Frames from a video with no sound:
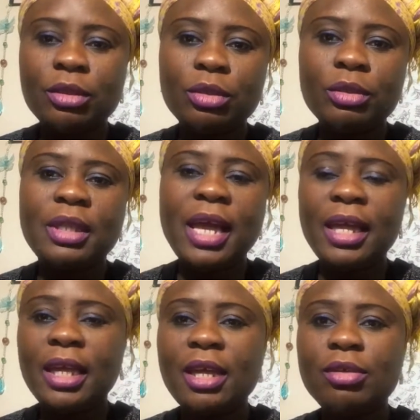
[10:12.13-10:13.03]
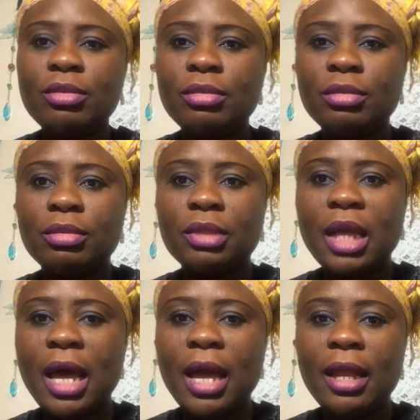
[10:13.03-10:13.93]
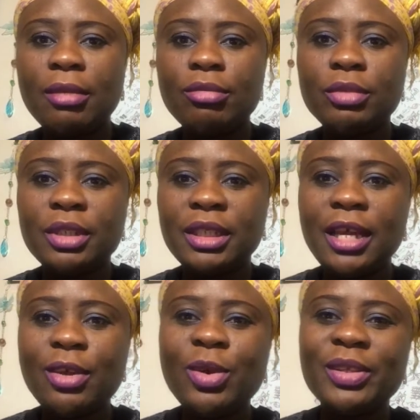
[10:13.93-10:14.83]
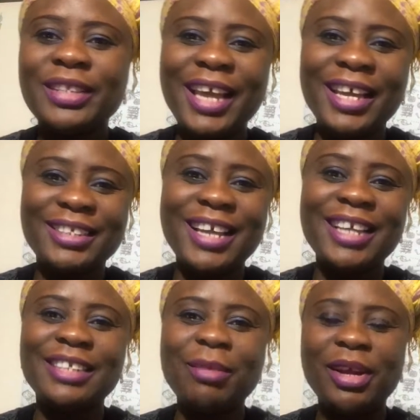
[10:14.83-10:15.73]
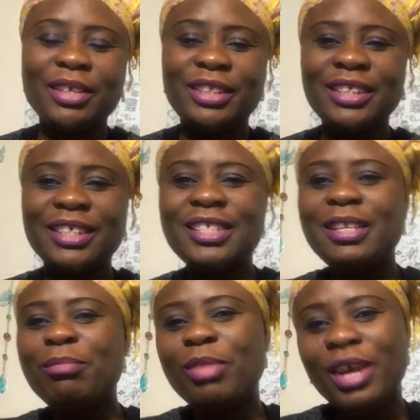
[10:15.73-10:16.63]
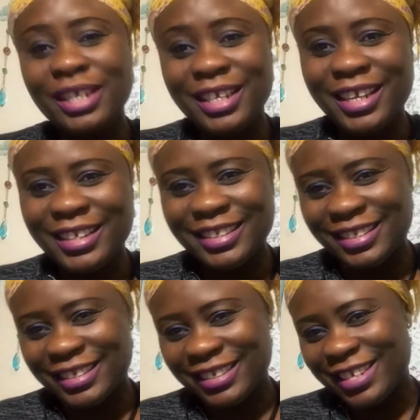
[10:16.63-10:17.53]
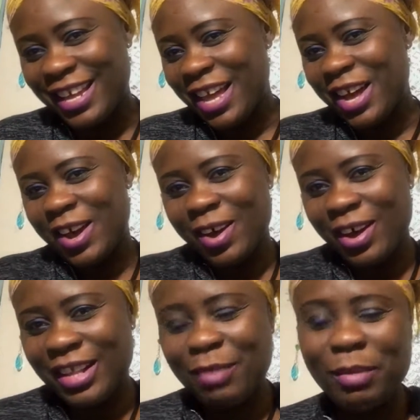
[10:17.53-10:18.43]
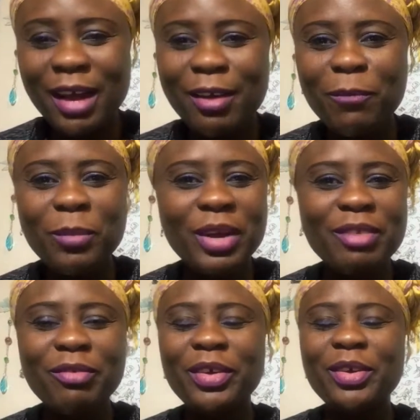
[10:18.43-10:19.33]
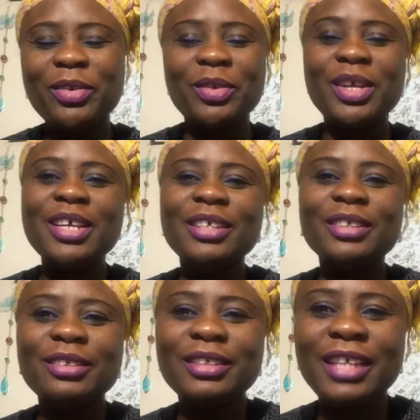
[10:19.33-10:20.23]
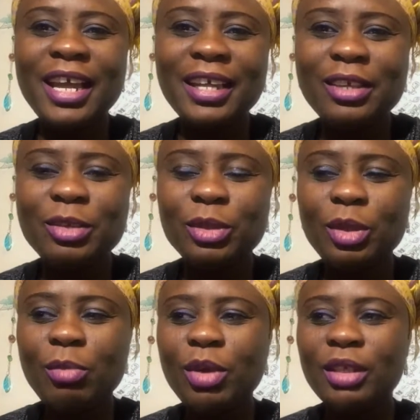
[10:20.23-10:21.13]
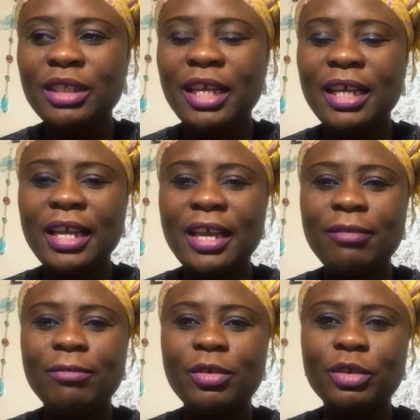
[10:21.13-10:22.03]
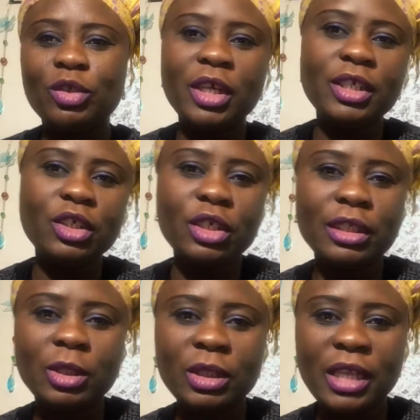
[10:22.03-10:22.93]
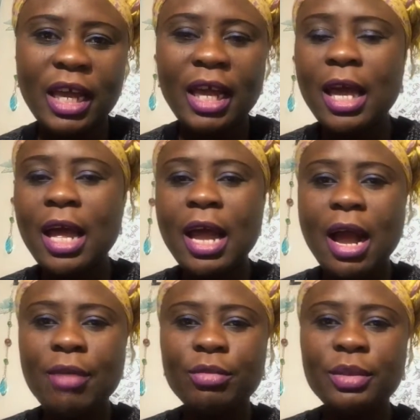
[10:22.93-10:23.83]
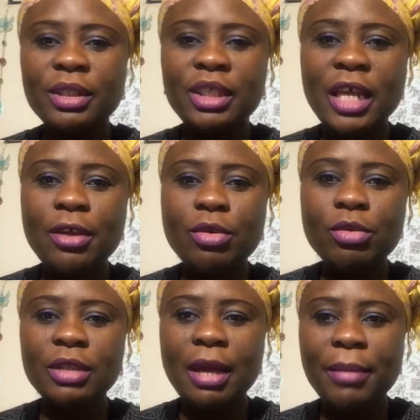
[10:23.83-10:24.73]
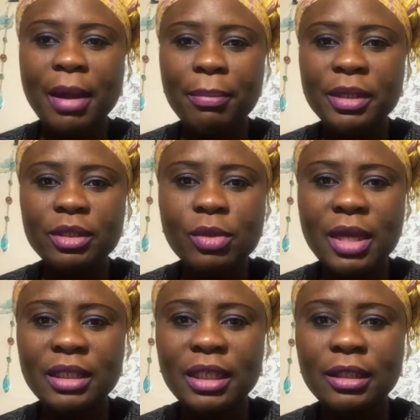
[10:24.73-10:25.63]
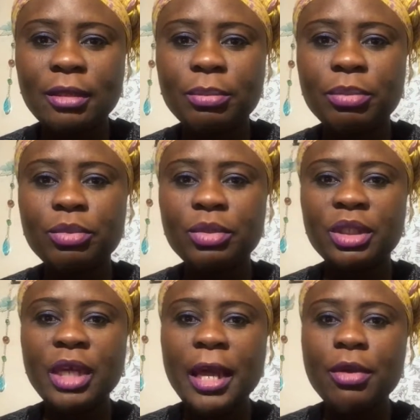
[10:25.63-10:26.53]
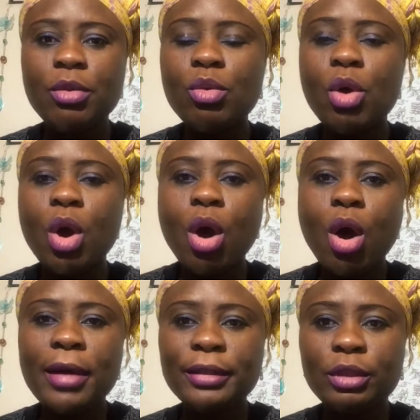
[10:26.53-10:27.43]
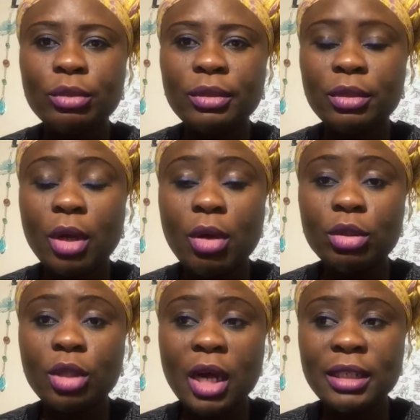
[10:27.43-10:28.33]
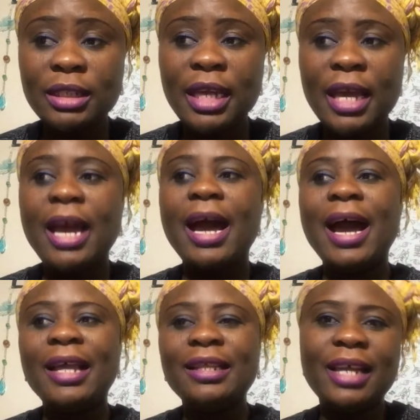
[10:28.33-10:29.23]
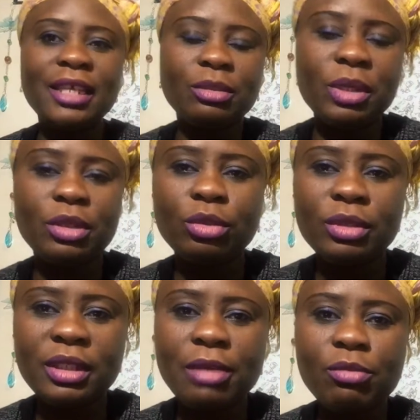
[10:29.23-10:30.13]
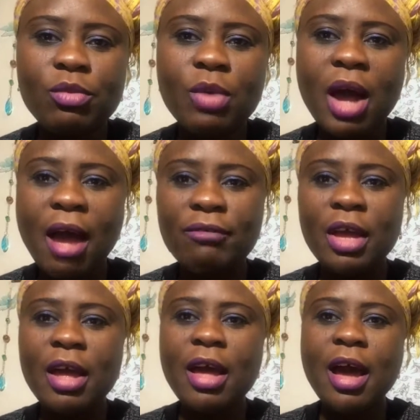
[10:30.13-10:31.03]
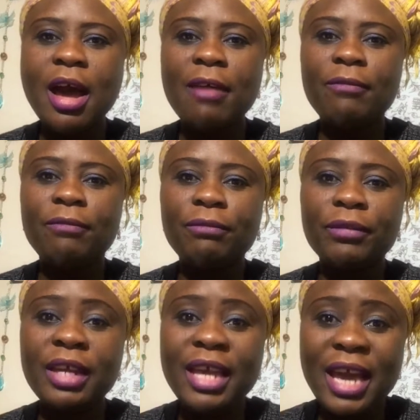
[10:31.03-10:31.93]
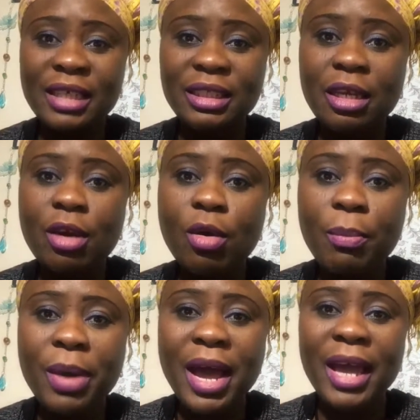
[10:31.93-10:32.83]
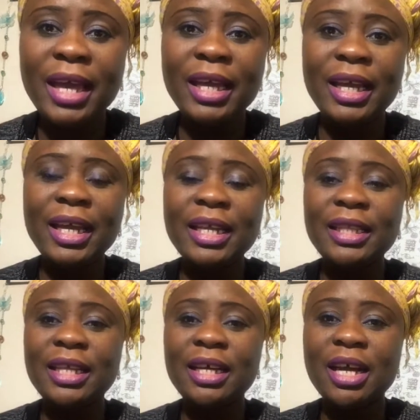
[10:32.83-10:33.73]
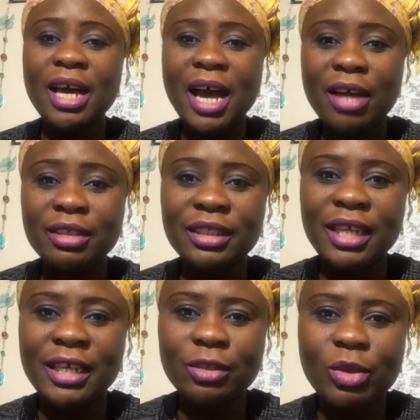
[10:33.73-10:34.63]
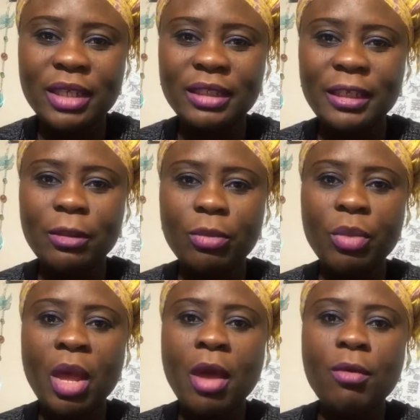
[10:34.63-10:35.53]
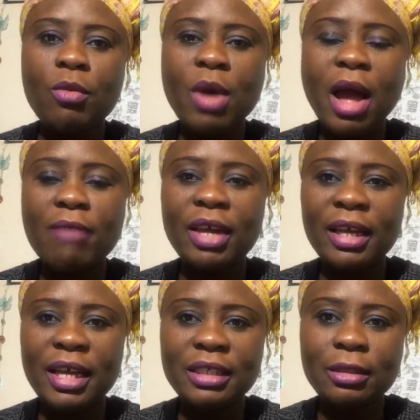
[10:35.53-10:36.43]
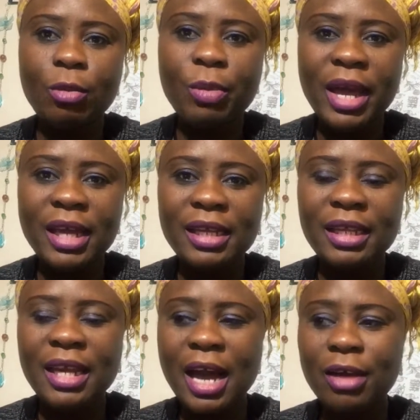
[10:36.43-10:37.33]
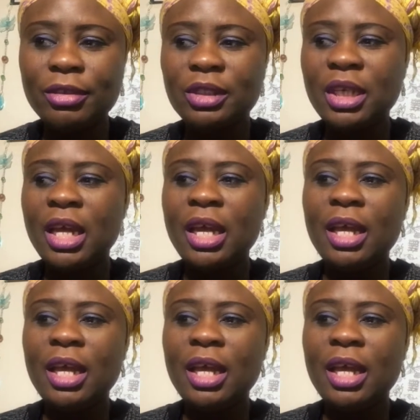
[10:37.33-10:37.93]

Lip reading: So thank you, and we'll see you. Oh, thanks. That's Deborah. You see, she's the money lady. All the bag of money for you. So thank you so much again for joining us today, and we will see you. Deborah, please go and set up. We'll see you on Thursday, and next week Tuesday we'll have a guest copper in the house. Yes, go and set up. We'll have a guest copper in the house.